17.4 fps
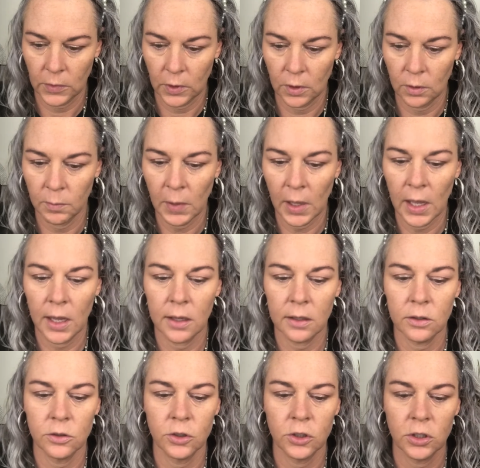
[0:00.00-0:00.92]
My
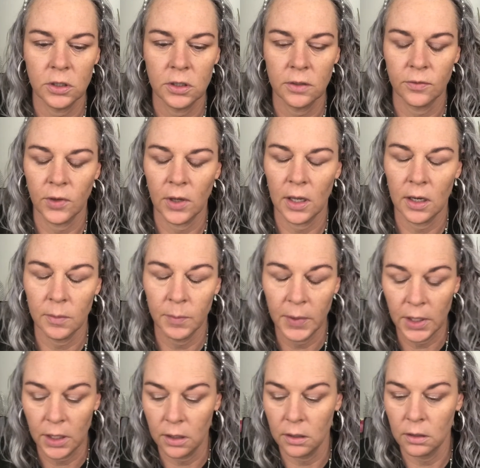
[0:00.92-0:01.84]
allergies have kind of
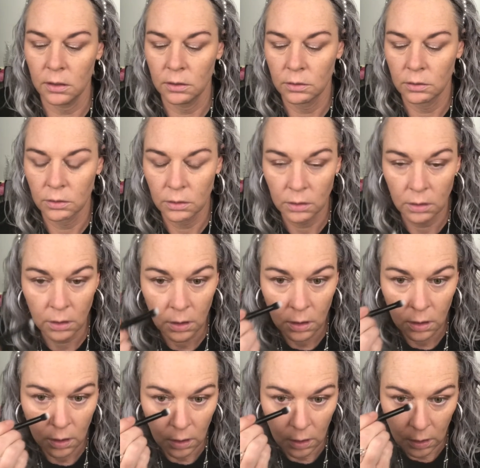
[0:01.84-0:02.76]
been,
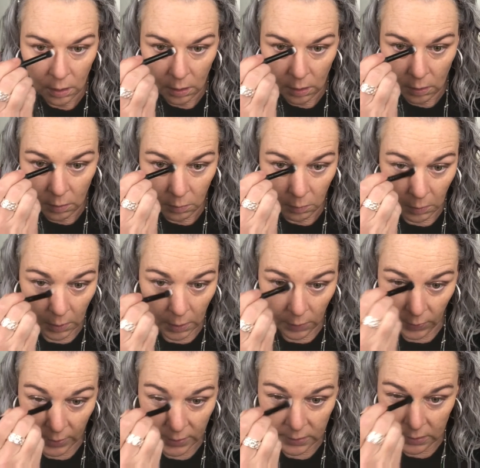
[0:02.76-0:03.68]
well,
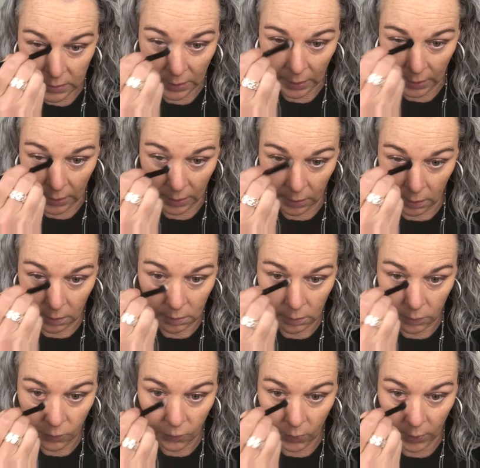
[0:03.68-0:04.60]
they stay
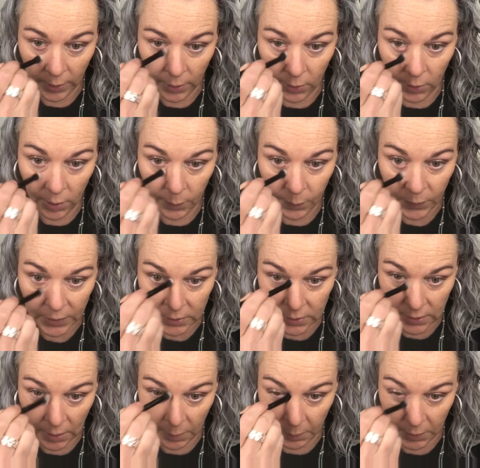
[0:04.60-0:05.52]
flared up this
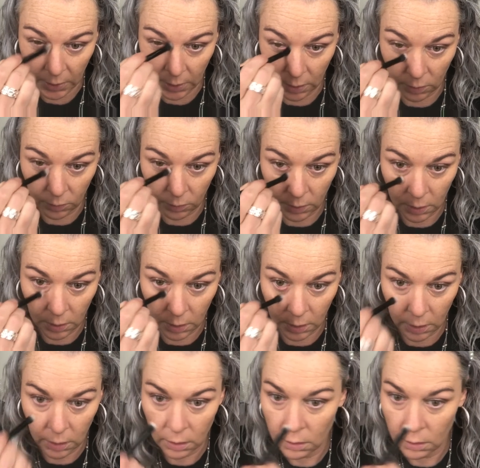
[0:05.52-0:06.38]
time of year, really.